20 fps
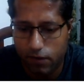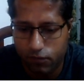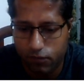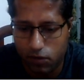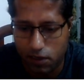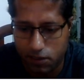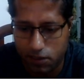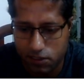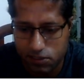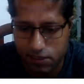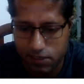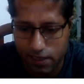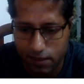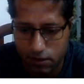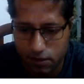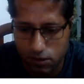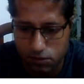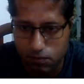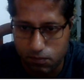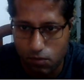understand
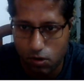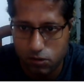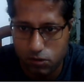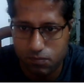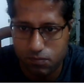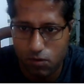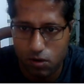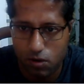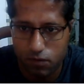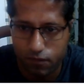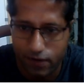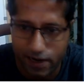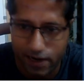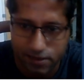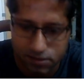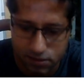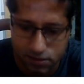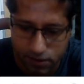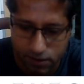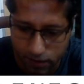the small
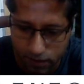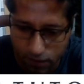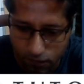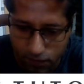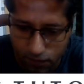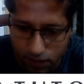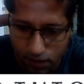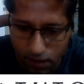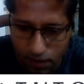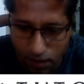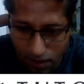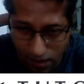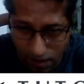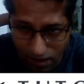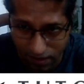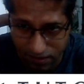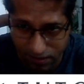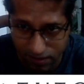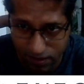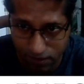facts that are given,
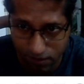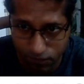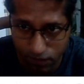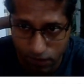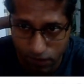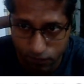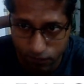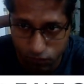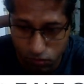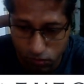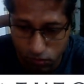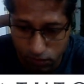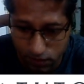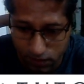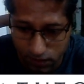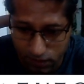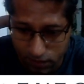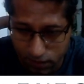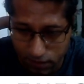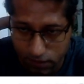and then we have to
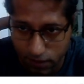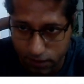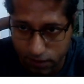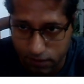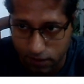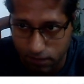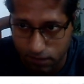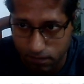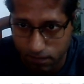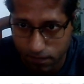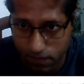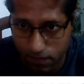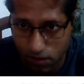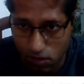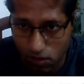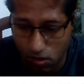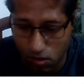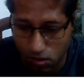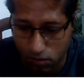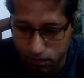integrate them
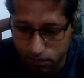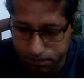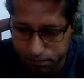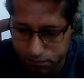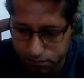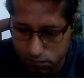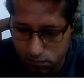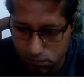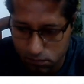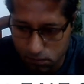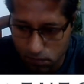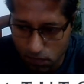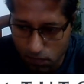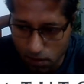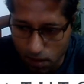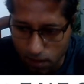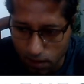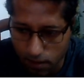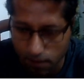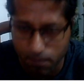or
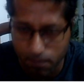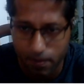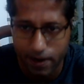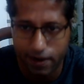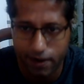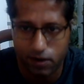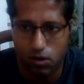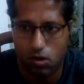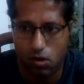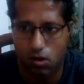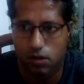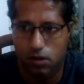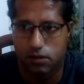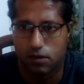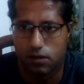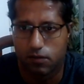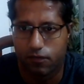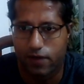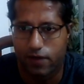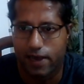combine all
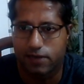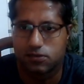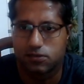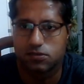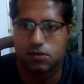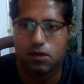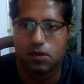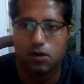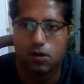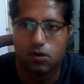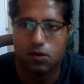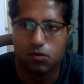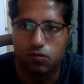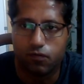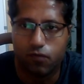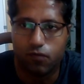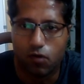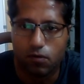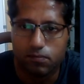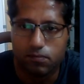the facts to
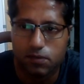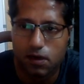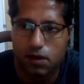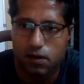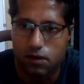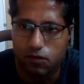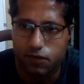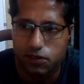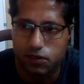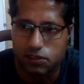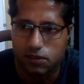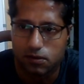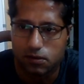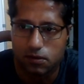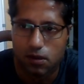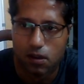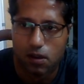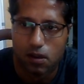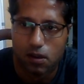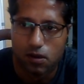form the equation.
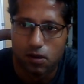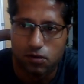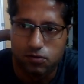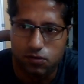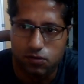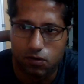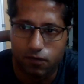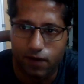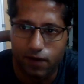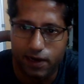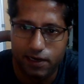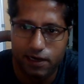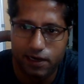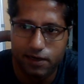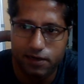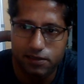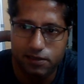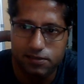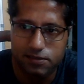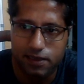So finally
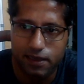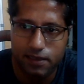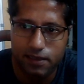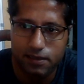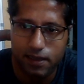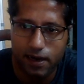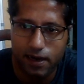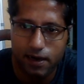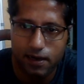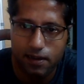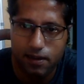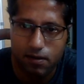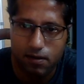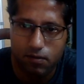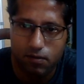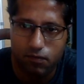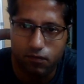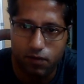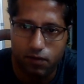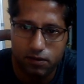it is saying that
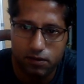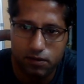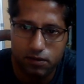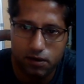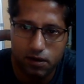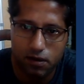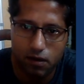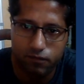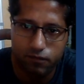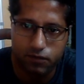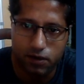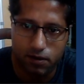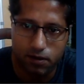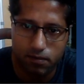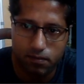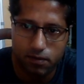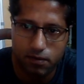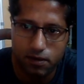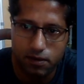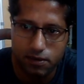1/3 of the
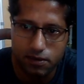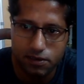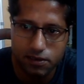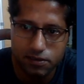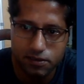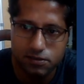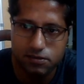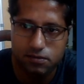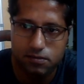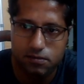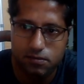number is